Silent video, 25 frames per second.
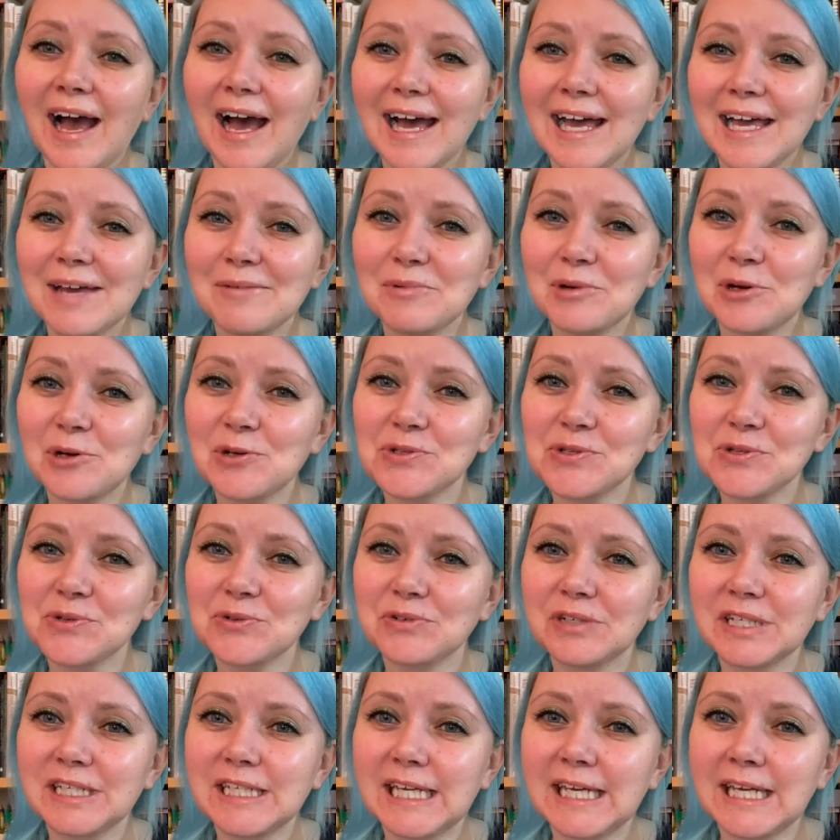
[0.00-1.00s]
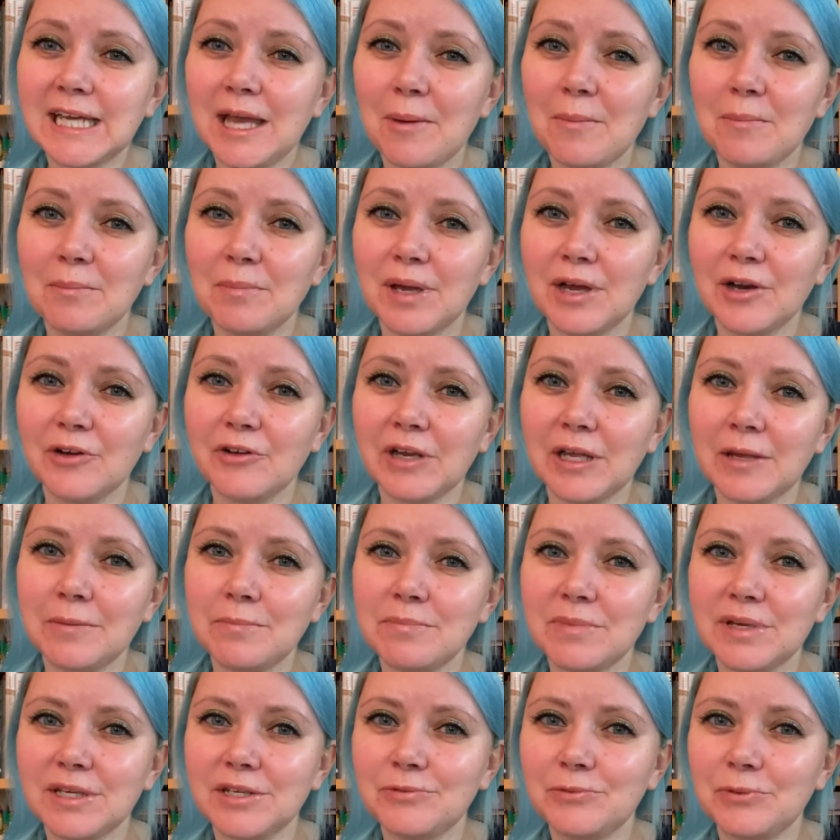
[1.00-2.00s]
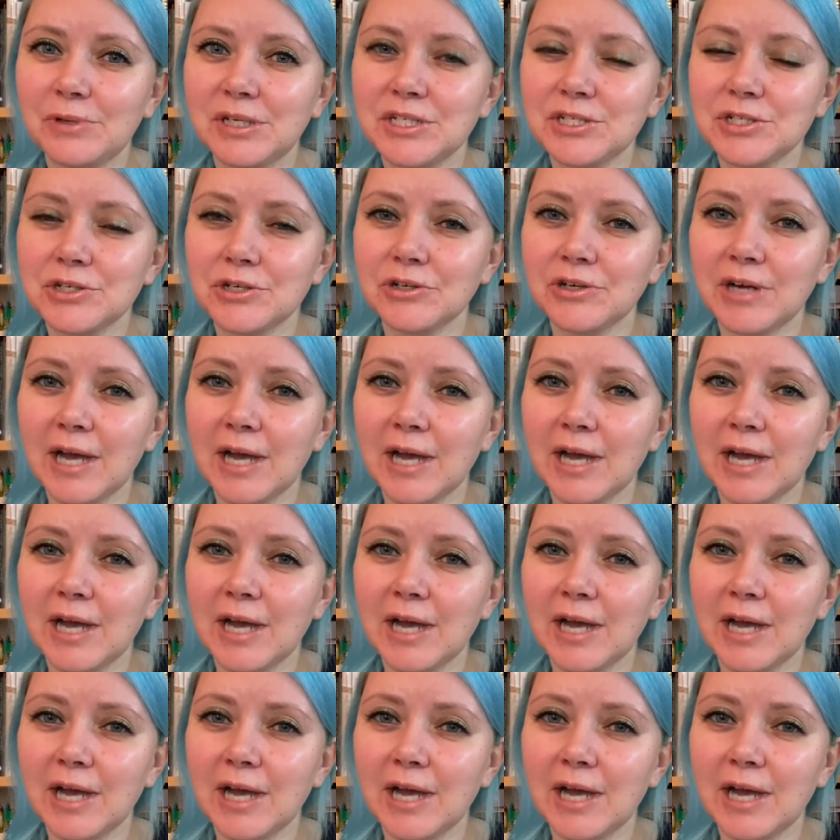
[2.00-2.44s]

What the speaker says: I am also reading Merry Midwinter,